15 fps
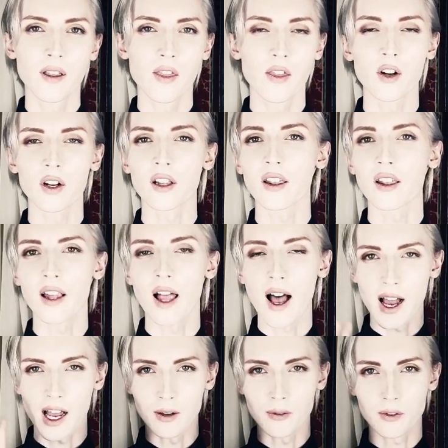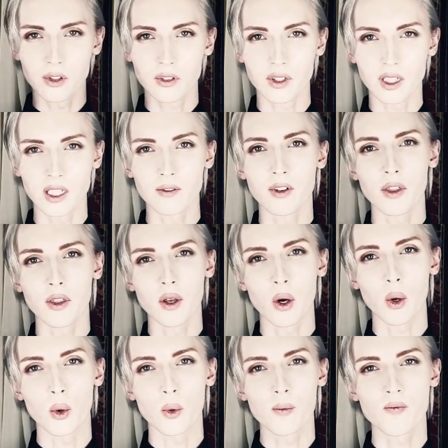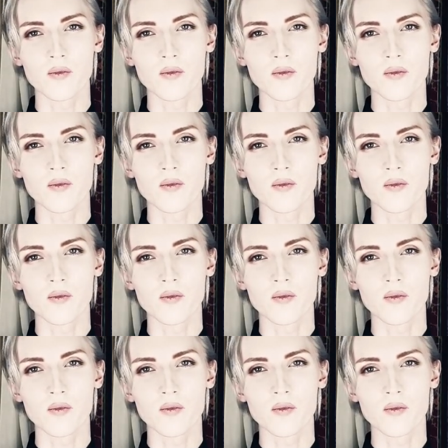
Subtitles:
their lives, even though